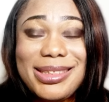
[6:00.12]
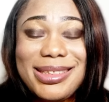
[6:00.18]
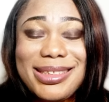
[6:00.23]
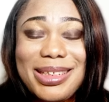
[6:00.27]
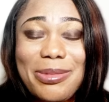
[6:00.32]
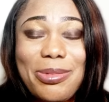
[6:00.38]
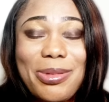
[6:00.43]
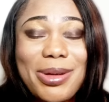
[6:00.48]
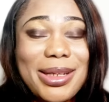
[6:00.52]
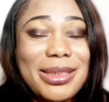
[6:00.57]
to
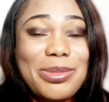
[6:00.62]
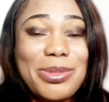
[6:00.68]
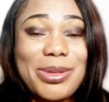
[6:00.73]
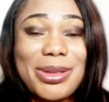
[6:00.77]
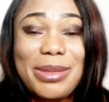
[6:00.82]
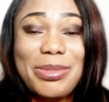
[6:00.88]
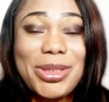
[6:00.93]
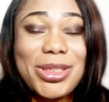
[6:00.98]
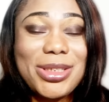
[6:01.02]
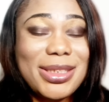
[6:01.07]
the party,
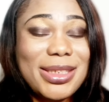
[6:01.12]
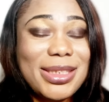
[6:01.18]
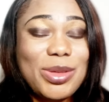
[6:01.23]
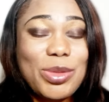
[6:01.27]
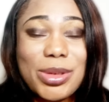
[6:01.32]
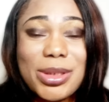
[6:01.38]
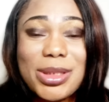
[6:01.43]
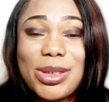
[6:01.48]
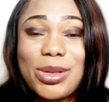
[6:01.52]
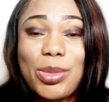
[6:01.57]
but let me just see
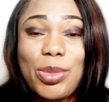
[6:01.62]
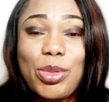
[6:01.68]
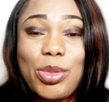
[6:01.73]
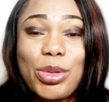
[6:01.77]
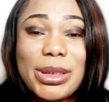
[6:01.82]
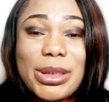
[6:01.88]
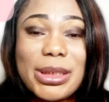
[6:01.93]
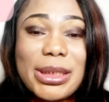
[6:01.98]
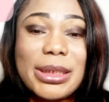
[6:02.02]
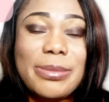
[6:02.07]
what's up
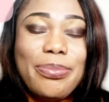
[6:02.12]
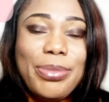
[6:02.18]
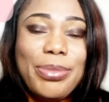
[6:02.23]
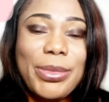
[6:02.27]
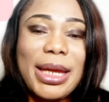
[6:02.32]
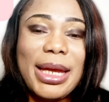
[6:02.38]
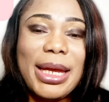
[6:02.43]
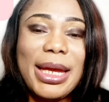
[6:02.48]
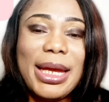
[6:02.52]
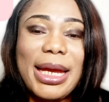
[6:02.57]
with it.
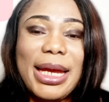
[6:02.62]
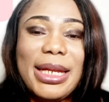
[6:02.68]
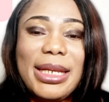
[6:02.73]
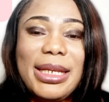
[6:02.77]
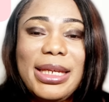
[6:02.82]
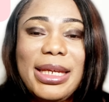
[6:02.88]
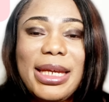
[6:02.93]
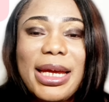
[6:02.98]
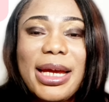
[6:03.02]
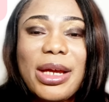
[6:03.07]

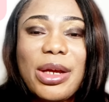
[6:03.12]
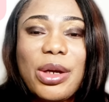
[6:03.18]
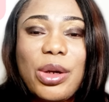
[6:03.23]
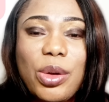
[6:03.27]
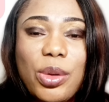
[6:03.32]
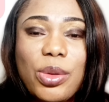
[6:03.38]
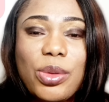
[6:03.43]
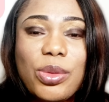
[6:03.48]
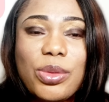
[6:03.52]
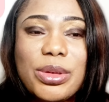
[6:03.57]
And here
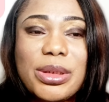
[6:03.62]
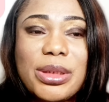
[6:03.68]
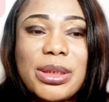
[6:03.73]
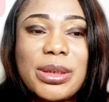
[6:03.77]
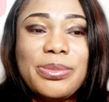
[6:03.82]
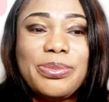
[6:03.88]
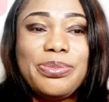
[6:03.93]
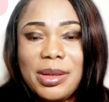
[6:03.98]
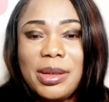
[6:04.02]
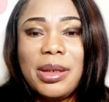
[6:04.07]
goes.